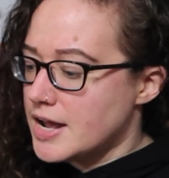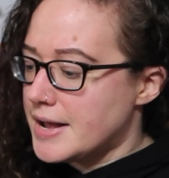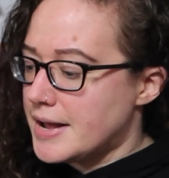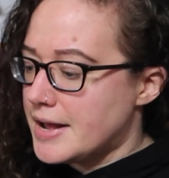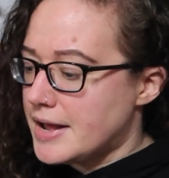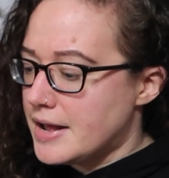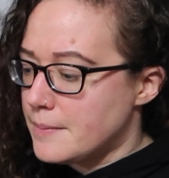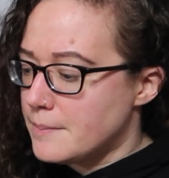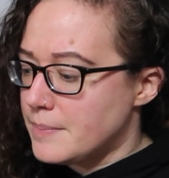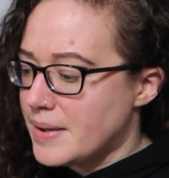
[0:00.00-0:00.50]

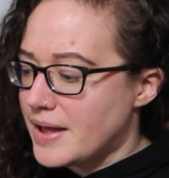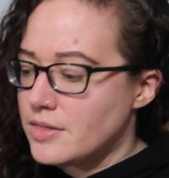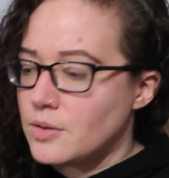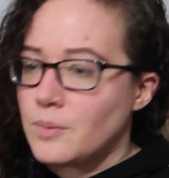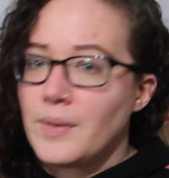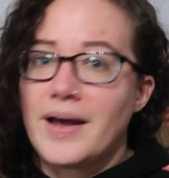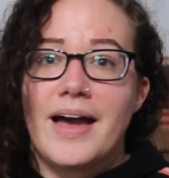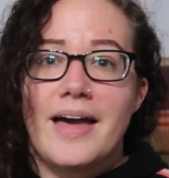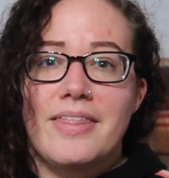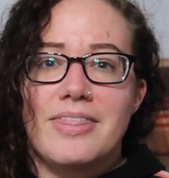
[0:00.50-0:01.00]
By the
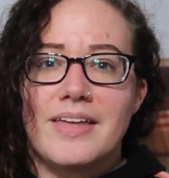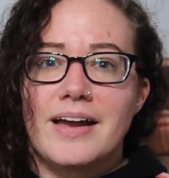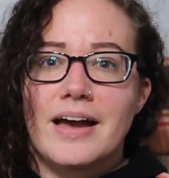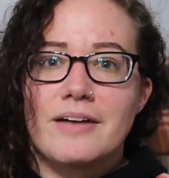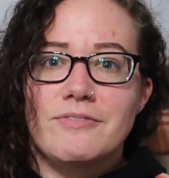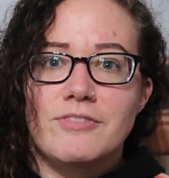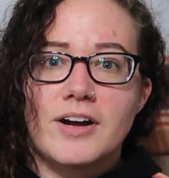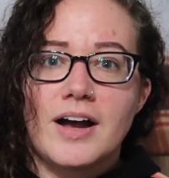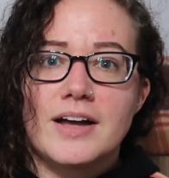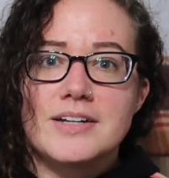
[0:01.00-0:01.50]
way, I think
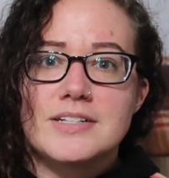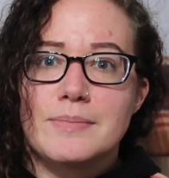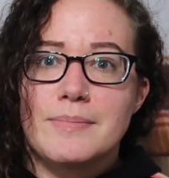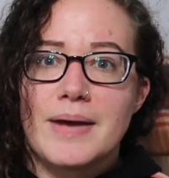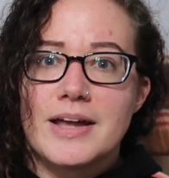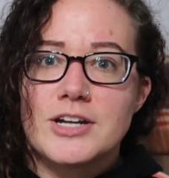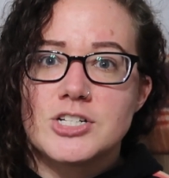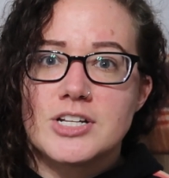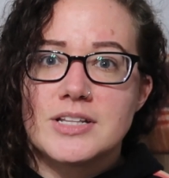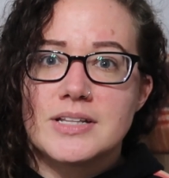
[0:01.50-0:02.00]
I forgot to
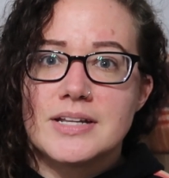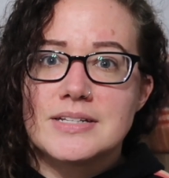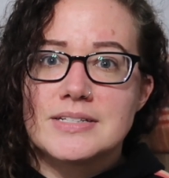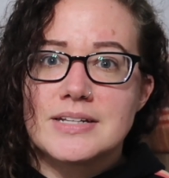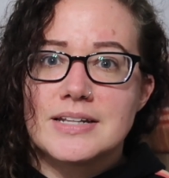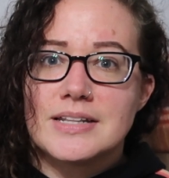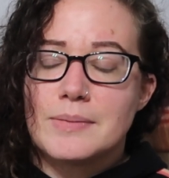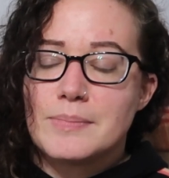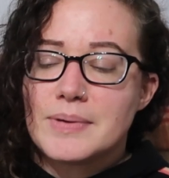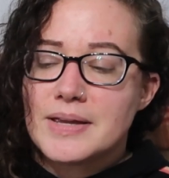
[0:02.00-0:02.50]
mention this
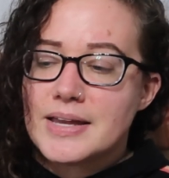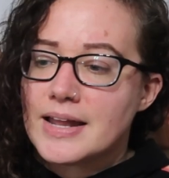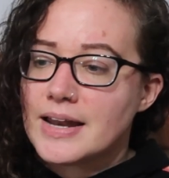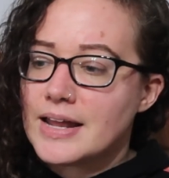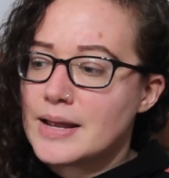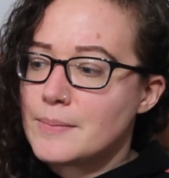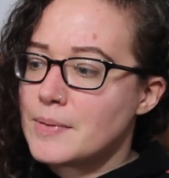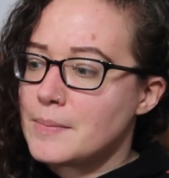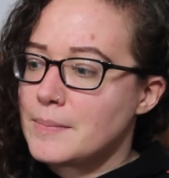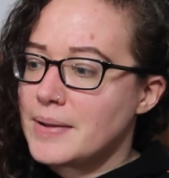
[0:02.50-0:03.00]
in the
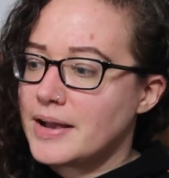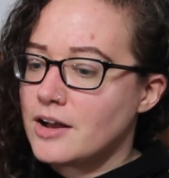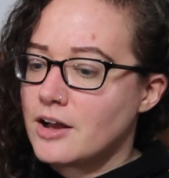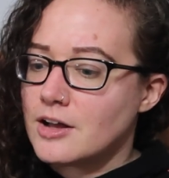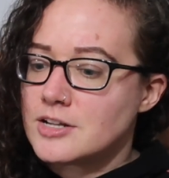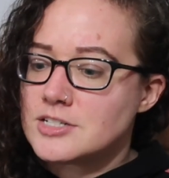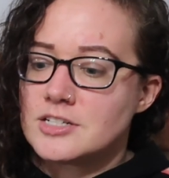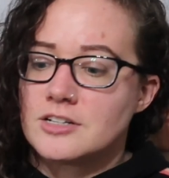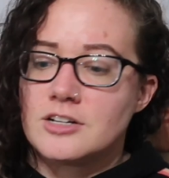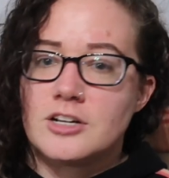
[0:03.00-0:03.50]
beginning, but my
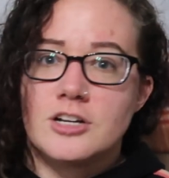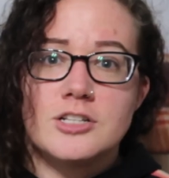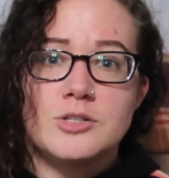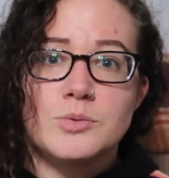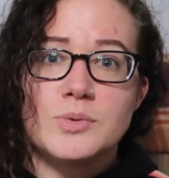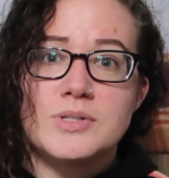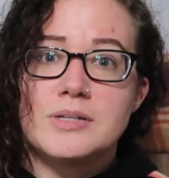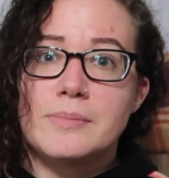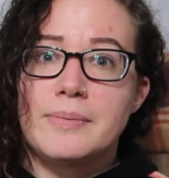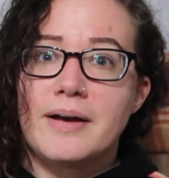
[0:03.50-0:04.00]
cost of goods
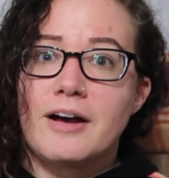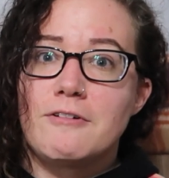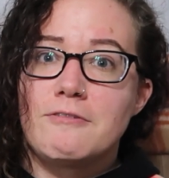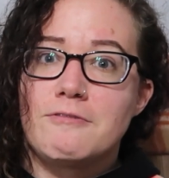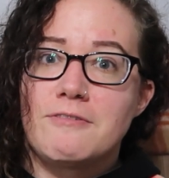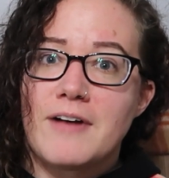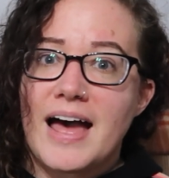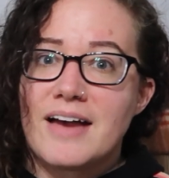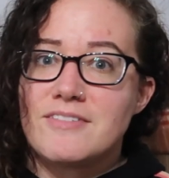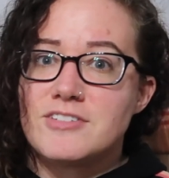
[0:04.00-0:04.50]
was
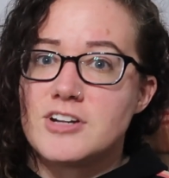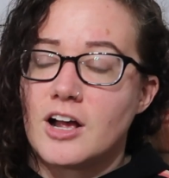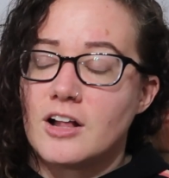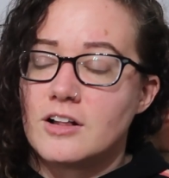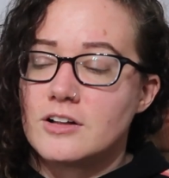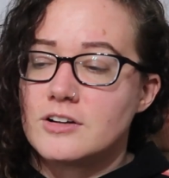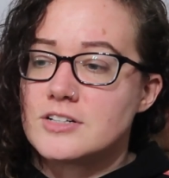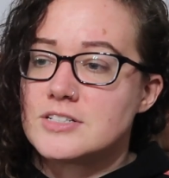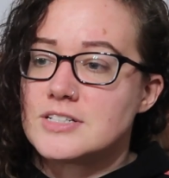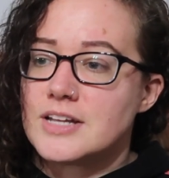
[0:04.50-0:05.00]
about
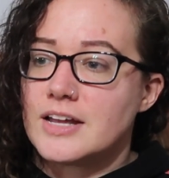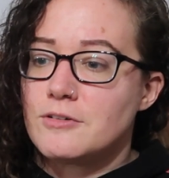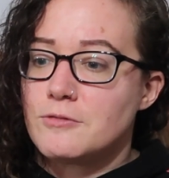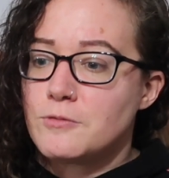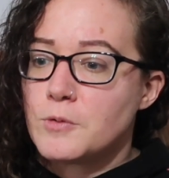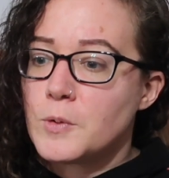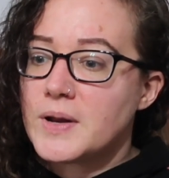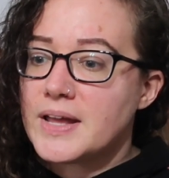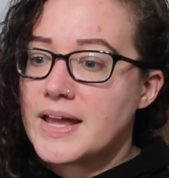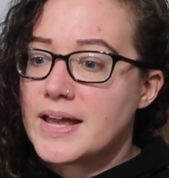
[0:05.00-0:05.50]

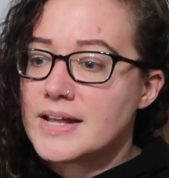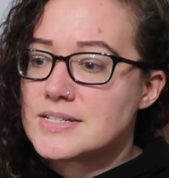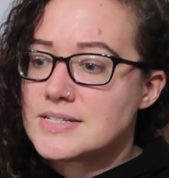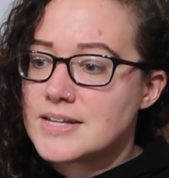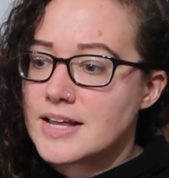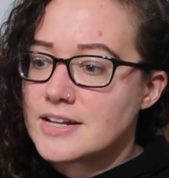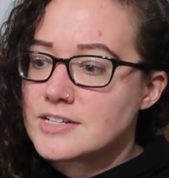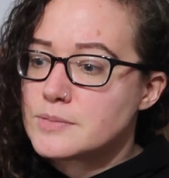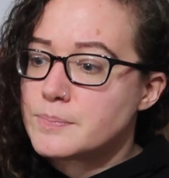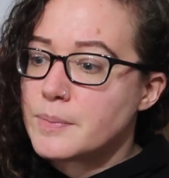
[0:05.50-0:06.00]

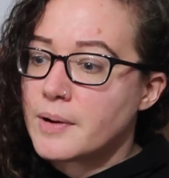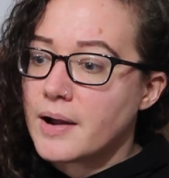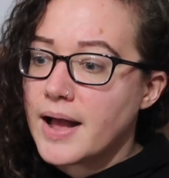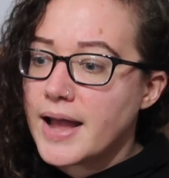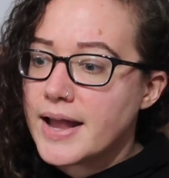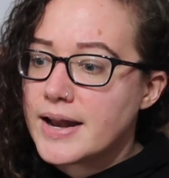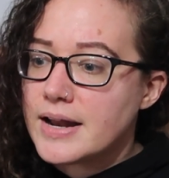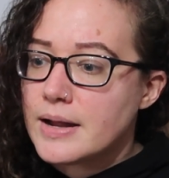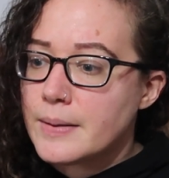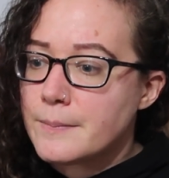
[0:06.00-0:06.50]
$5.48 per
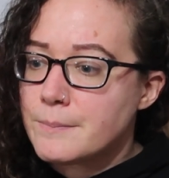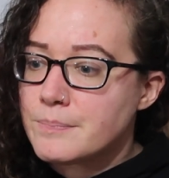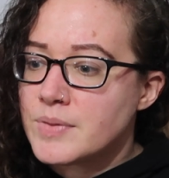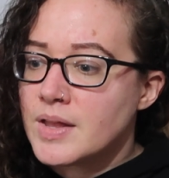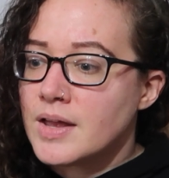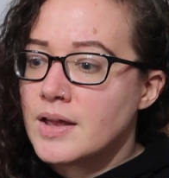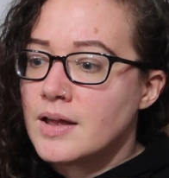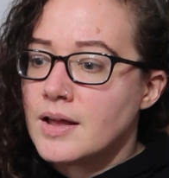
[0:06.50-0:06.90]
item.